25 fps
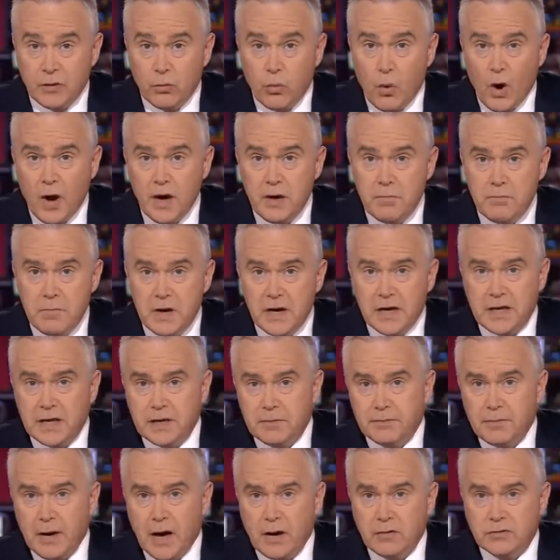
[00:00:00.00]
a £1
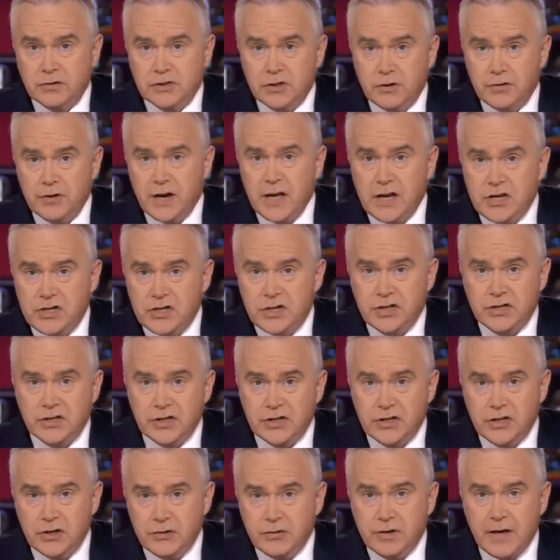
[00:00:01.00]
million donation
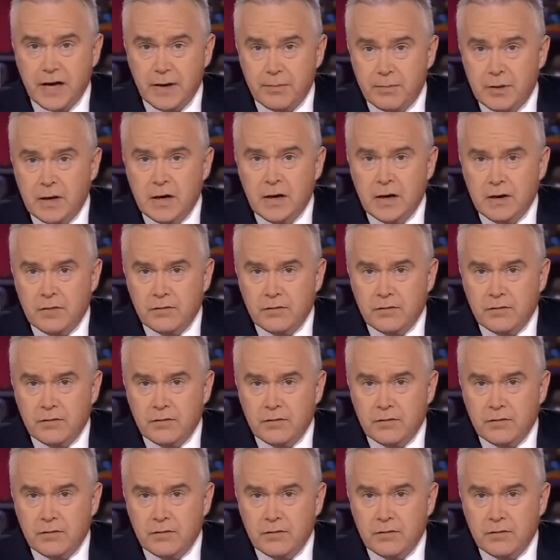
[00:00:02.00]
to UKIP